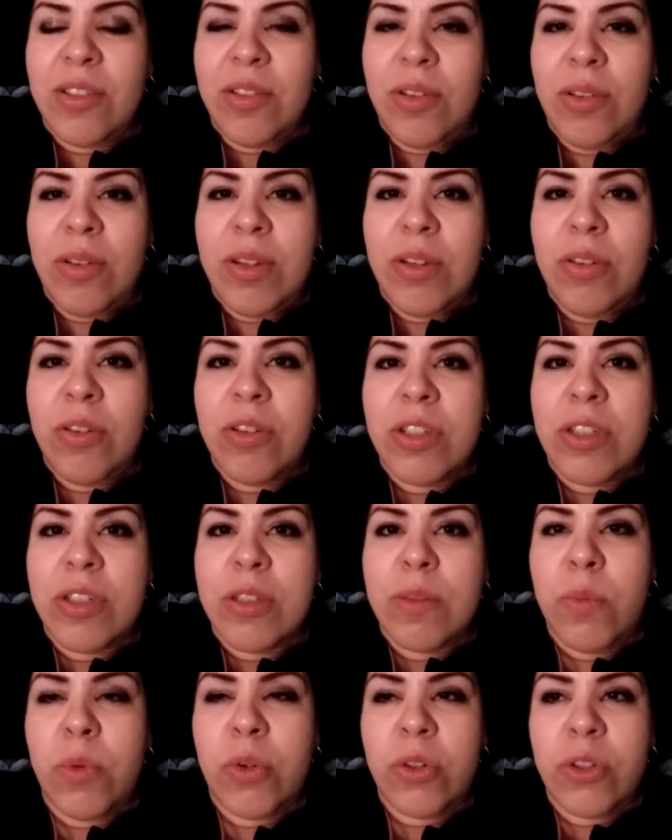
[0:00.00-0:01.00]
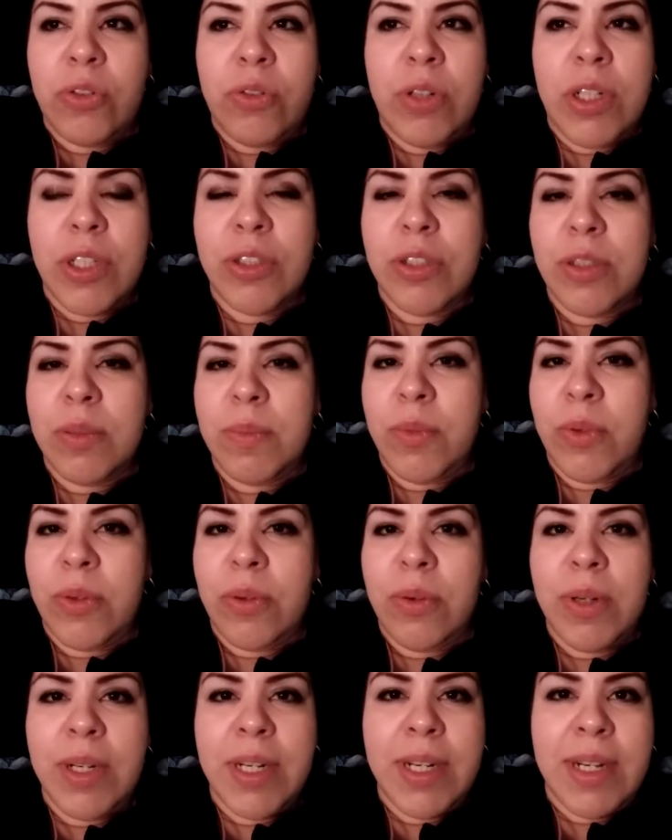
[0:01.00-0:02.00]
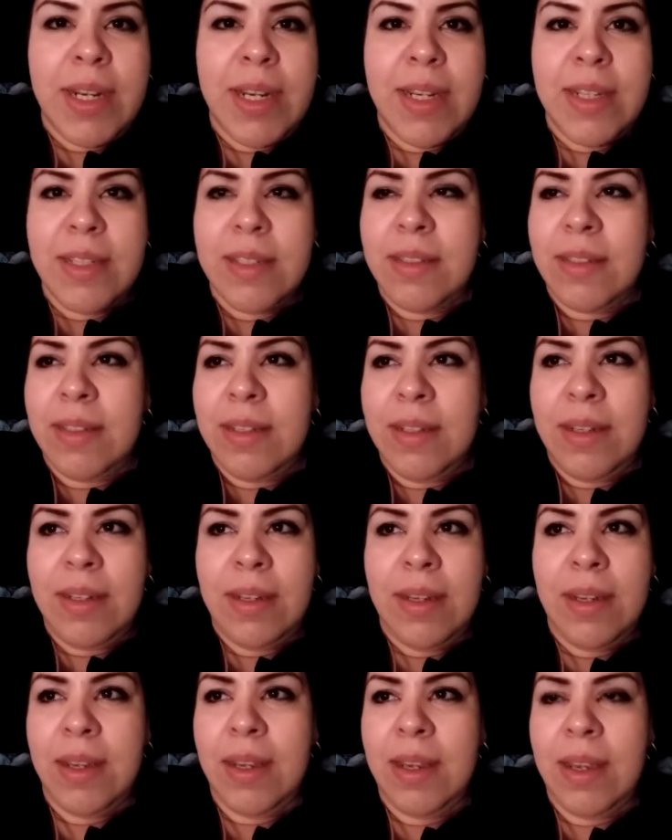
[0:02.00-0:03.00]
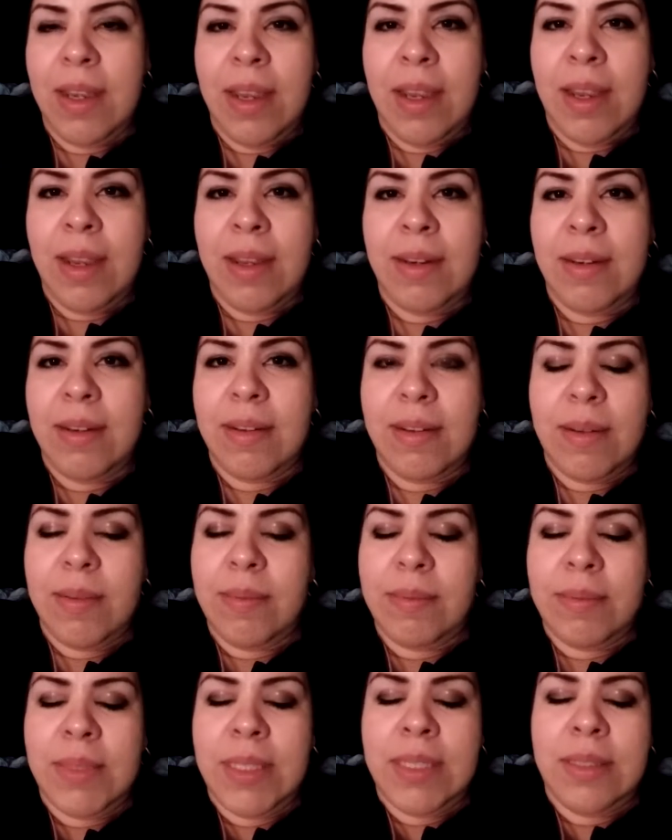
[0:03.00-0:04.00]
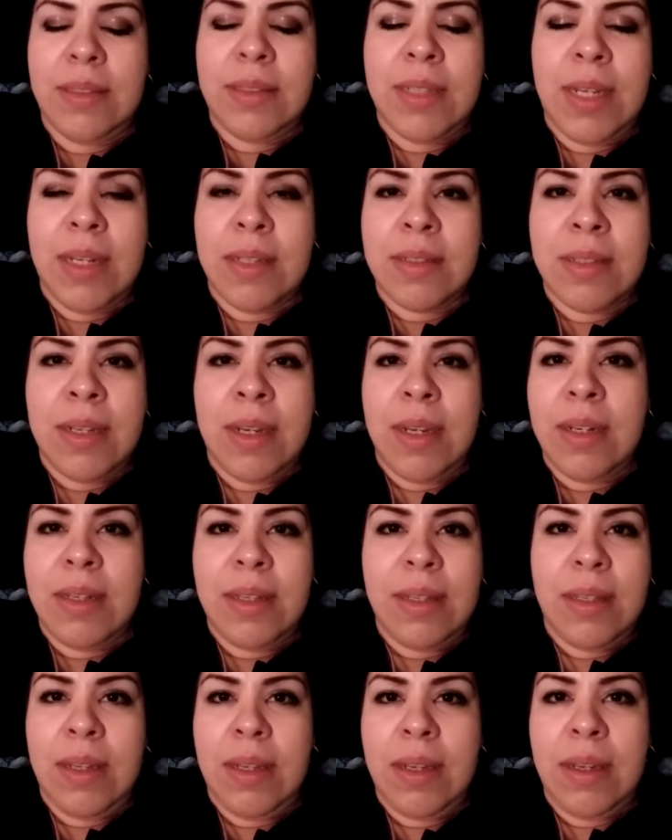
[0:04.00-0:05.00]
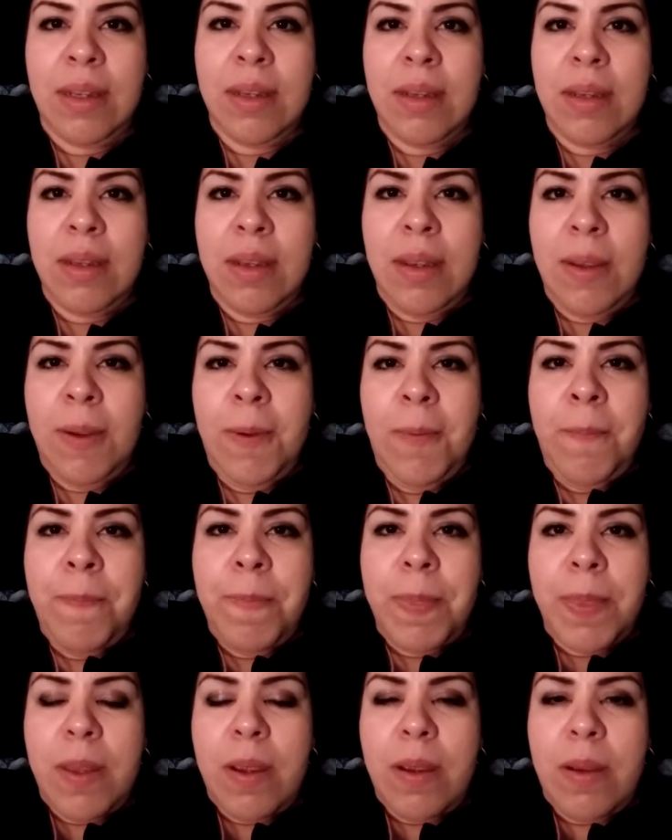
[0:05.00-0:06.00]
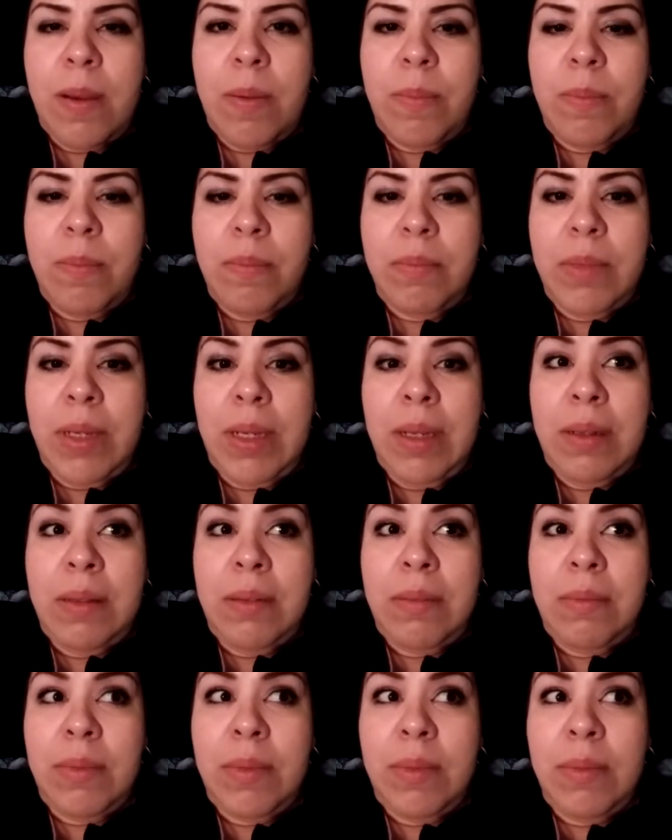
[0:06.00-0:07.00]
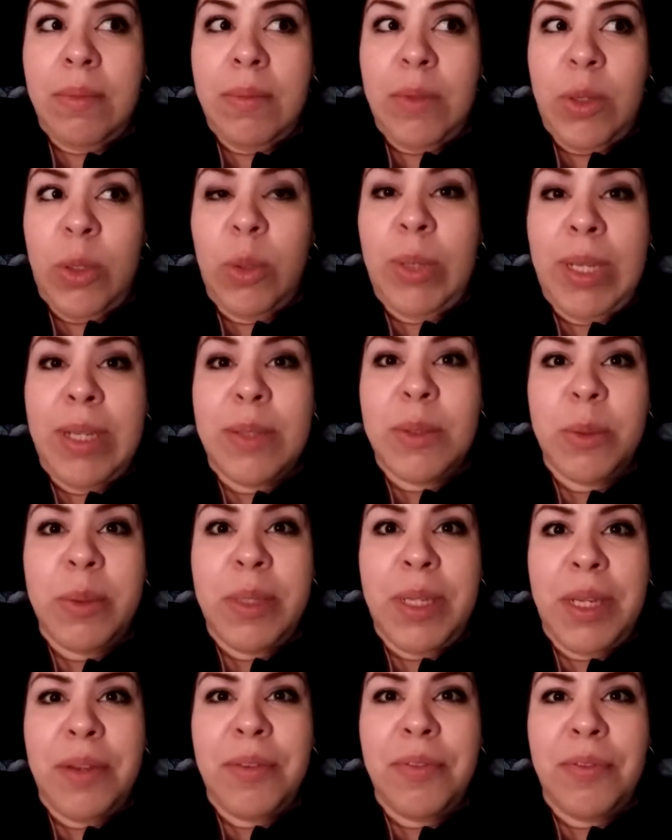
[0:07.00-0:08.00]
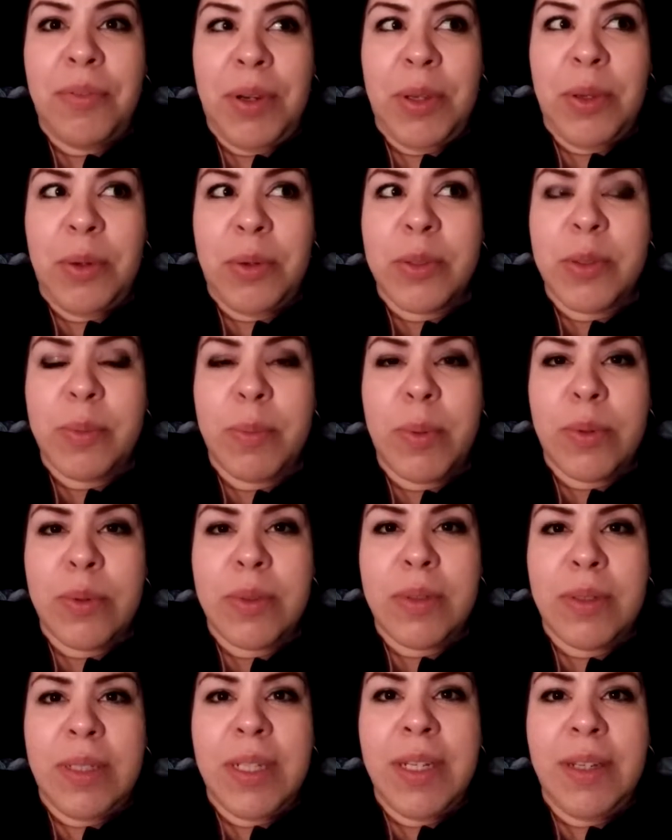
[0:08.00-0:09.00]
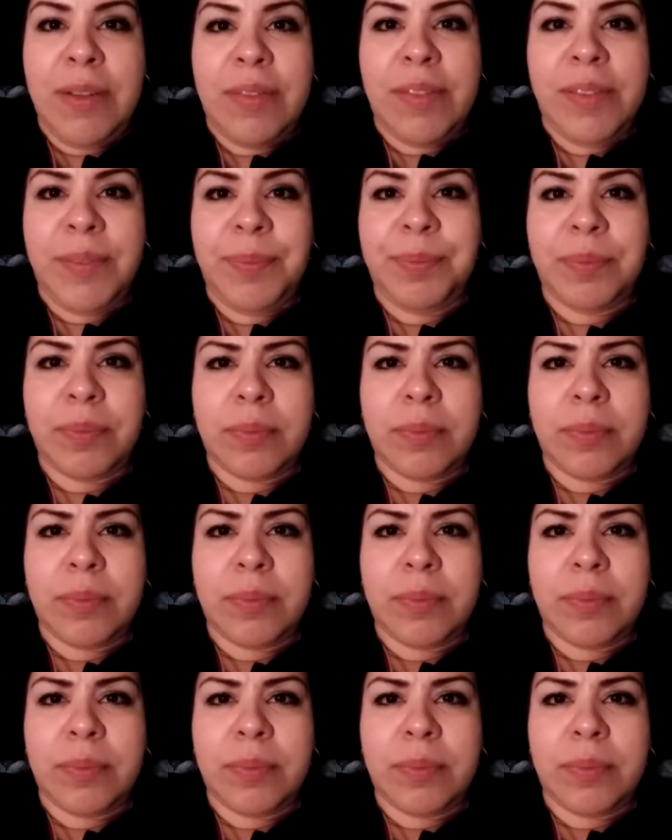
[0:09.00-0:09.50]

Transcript: So you're just more structured, more organized, and they just can't say anything. And you get to leave when you're supposed to leave.